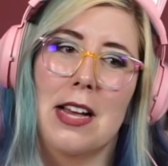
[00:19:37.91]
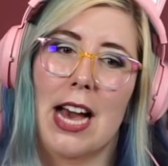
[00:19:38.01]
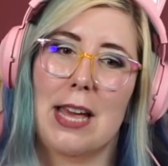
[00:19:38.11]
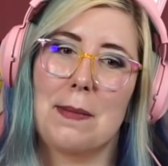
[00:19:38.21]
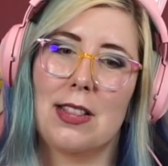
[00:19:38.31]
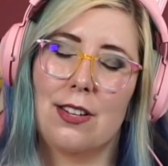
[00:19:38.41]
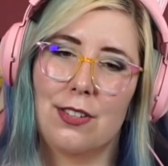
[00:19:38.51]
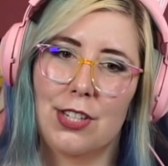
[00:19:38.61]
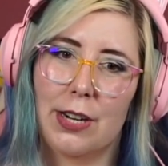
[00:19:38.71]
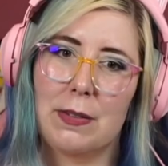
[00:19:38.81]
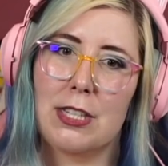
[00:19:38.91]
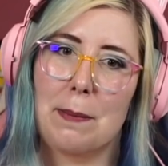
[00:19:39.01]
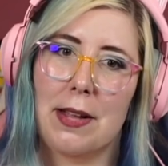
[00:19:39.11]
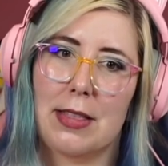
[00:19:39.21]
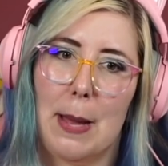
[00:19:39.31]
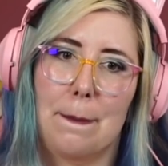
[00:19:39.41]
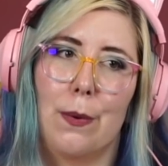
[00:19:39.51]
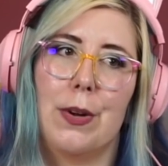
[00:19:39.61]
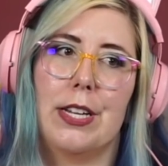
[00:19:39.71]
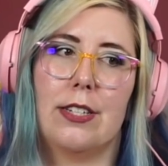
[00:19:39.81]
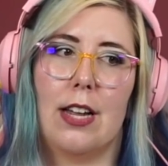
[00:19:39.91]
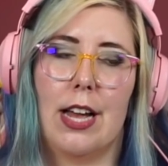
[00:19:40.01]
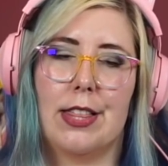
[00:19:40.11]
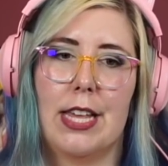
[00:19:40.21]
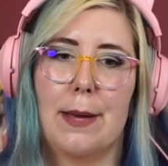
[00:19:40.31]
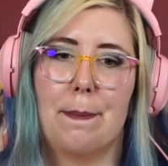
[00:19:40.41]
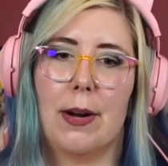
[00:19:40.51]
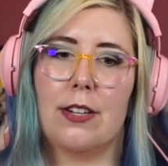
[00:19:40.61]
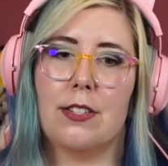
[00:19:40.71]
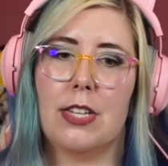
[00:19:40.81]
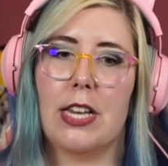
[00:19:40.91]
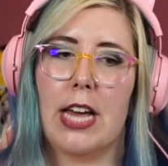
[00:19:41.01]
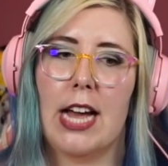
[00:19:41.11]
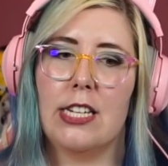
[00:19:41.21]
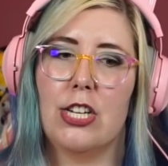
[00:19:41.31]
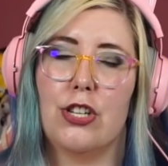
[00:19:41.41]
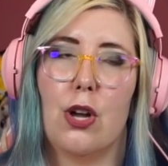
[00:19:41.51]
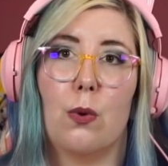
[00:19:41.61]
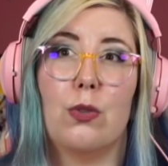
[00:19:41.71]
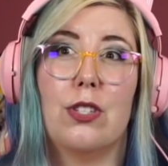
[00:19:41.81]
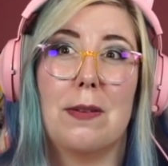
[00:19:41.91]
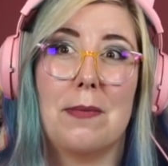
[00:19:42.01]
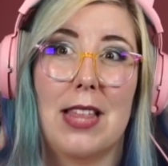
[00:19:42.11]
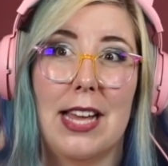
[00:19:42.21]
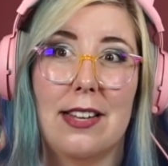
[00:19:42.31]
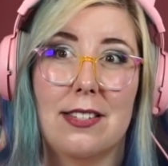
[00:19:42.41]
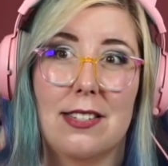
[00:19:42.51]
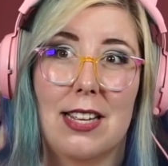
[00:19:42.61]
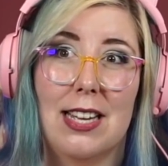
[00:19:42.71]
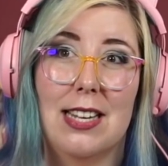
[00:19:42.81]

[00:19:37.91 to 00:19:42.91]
I am a little nervous about that point. I think Marcy kind of knows some things